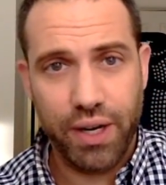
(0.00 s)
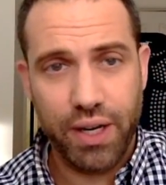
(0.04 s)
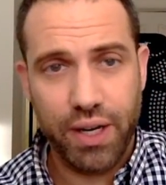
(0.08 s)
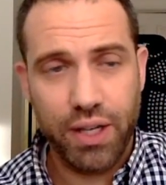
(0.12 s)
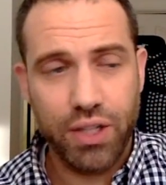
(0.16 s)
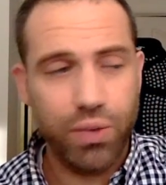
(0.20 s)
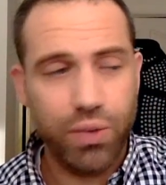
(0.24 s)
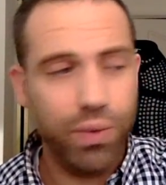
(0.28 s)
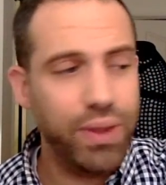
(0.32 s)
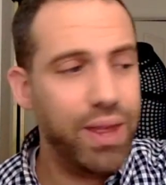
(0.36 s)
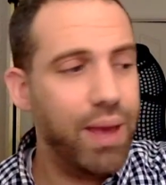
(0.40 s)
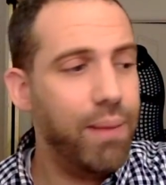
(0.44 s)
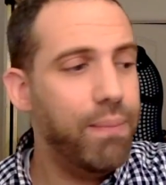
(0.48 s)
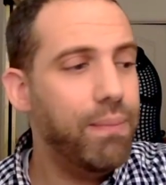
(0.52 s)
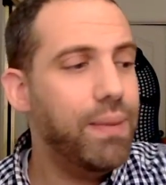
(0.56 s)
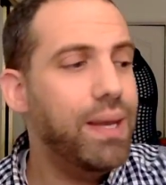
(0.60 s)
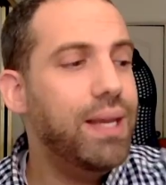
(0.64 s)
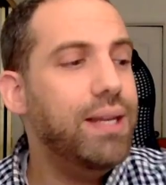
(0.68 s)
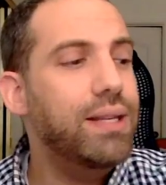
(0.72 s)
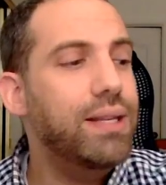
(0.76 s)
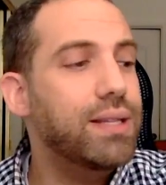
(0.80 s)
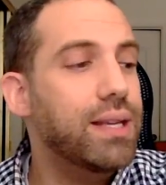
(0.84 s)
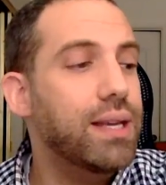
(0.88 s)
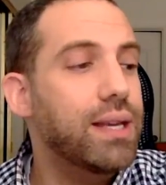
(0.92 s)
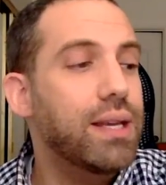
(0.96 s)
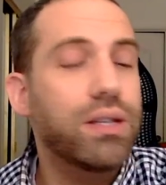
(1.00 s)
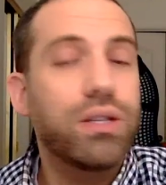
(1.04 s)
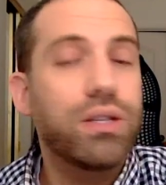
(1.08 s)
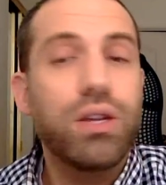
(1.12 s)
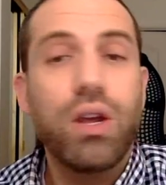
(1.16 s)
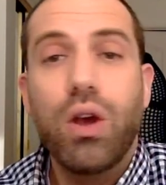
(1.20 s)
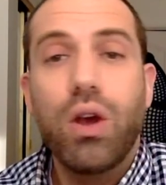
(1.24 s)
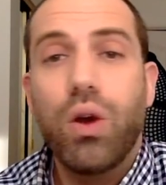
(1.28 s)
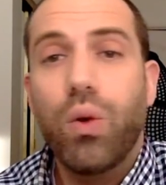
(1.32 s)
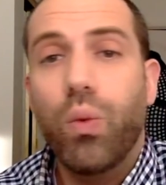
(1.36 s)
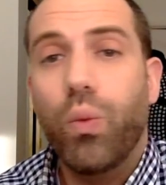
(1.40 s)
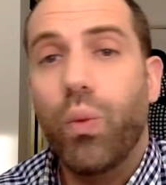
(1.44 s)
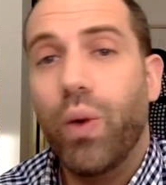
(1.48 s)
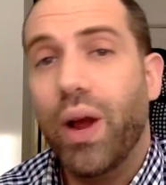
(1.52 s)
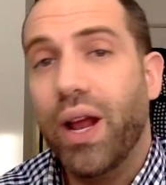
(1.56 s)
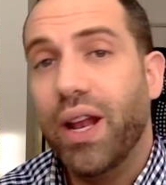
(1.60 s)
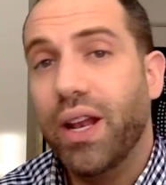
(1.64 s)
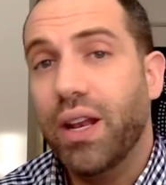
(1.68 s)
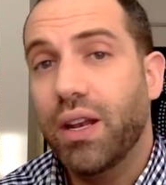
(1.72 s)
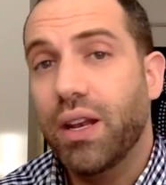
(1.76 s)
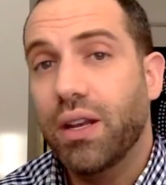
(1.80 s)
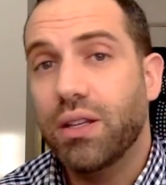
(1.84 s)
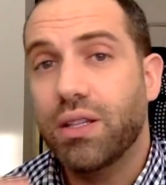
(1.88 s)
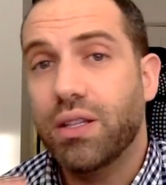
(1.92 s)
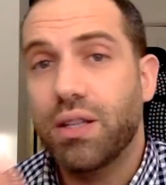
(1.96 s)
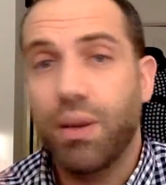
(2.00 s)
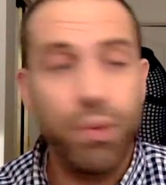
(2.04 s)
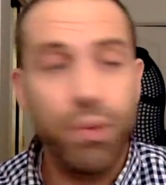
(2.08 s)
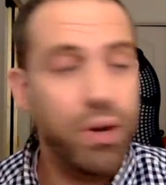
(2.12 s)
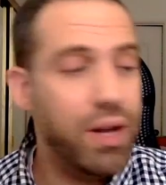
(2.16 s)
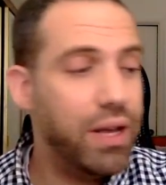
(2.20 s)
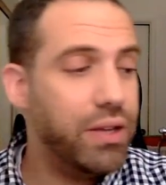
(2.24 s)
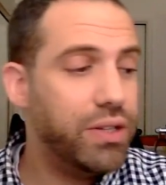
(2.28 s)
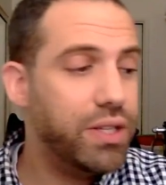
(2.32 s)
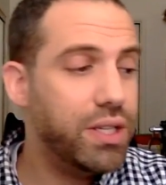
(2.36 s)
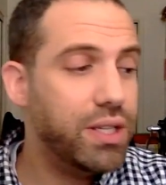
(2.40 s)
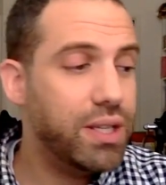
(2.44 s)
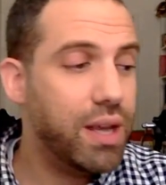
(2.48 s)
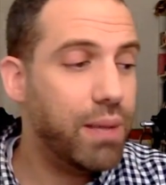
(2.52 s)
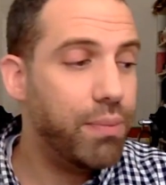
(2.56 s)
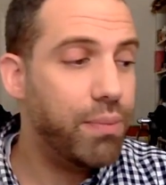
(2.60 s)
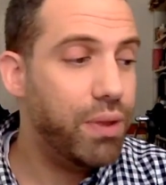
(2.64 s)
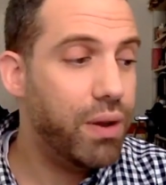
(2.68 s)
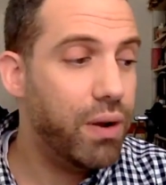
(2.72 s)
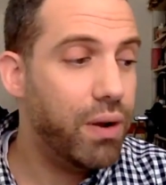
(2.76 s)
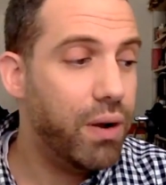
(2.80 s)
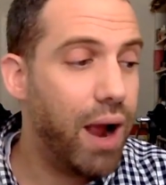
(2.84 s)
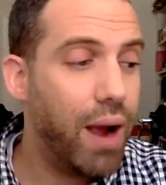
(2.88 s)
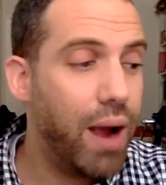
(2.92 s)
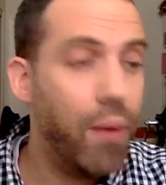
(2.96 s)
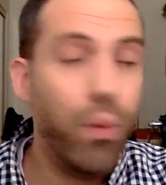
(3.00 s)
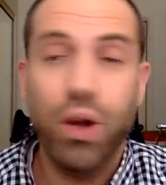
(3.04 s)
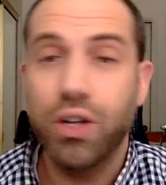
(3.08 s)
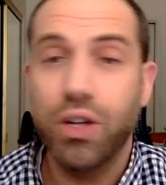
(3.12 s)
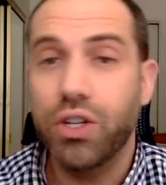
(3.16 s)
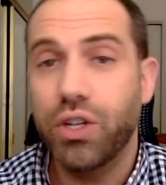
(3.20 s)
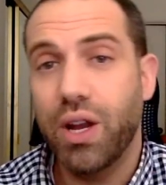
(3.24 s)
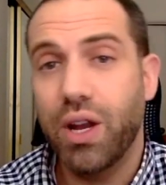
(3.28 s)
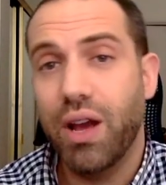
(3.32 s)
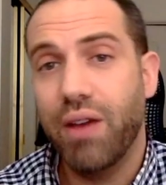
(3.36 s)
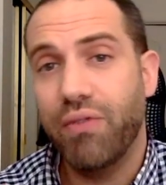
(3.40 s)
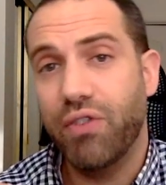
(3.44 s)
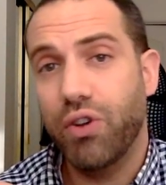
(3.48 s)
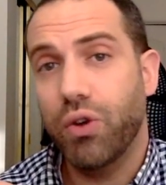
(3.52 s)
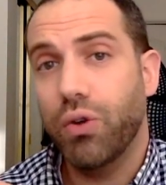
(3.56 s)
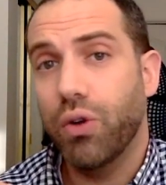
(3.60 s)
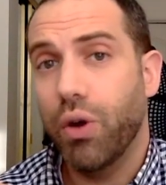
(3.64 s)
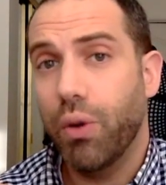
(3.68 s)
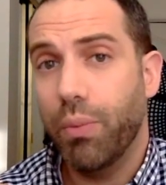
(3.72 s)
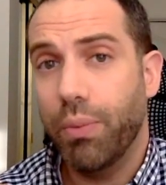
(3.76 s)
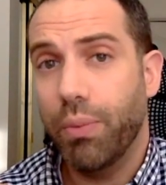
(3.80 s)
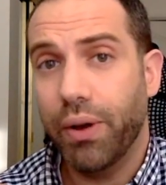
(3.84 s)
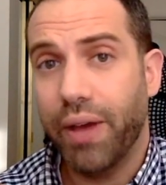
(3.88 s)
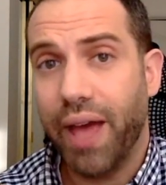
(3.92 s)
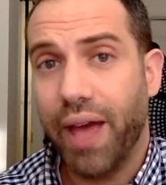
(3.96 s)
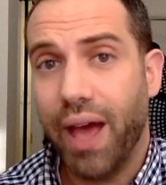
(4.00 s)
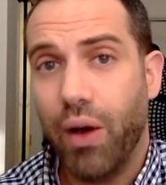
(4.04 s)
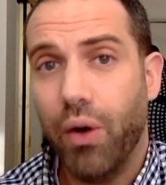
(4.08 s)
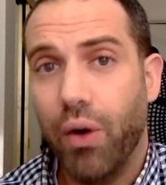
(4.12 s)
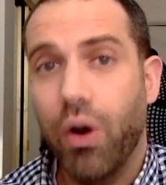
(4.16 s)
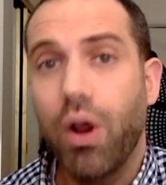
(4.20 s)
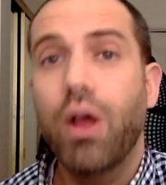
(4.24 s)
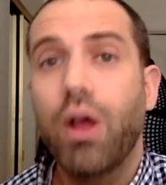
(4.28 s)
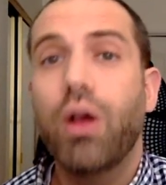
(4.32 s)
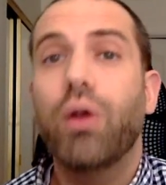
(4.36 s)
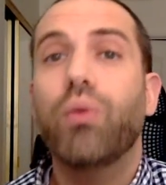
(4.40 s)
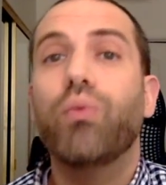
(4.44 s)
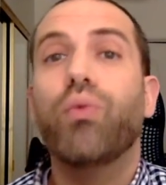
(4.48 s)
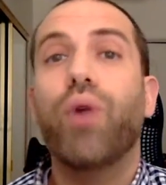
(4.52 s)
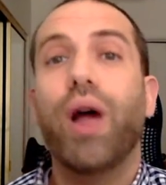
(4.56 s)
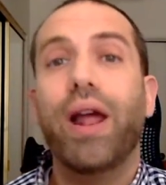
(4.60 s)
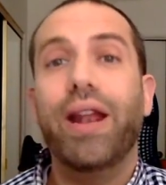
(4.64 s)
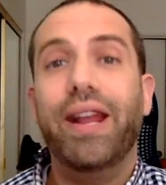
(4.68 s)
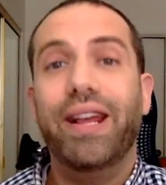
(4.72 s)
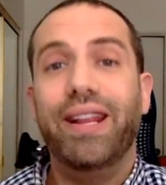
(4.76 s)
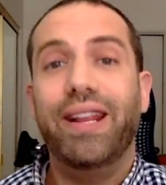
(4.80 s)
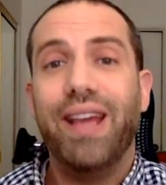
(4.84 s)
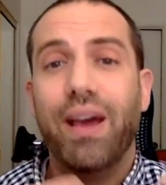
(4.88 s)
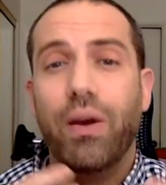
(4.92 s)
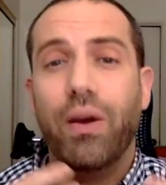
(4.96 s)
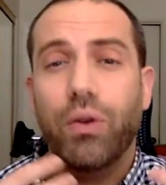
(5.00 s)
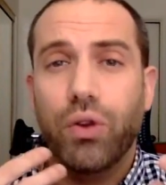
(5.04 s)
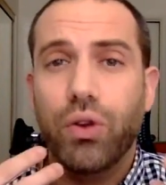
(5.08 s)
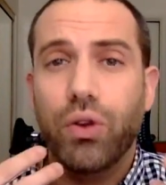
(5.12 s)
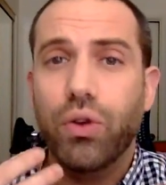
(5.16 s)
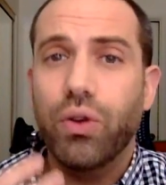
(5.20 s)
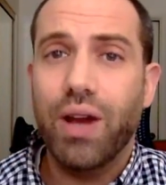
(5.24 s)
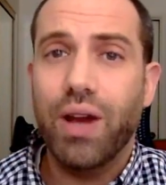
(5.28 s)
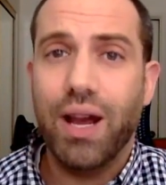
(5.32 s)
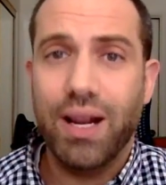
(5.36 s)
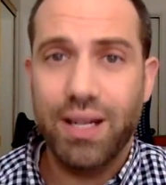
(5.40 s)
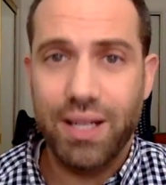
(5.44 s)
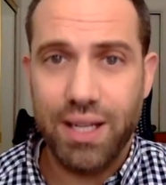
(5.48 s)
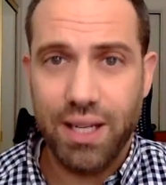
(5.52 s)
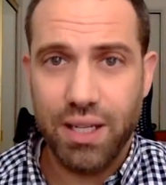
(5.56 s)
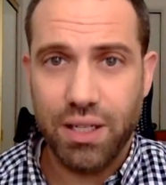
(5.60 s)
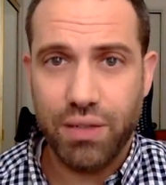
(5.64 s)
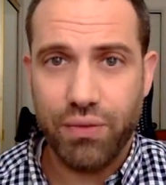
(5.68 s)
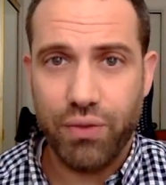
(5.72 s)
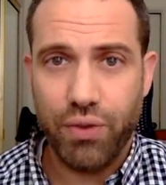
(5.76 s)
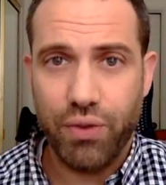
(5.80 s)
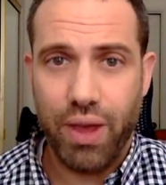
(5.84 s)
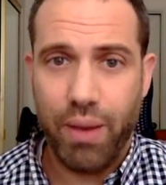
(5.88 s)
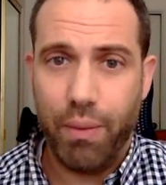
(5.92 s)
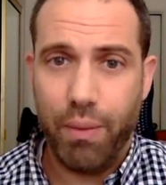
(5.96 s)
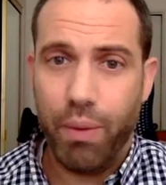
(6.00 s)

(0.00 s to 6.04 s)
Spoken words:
So what that means is when someone else is up there, I want you to have your notebook out writing down good ideas for them.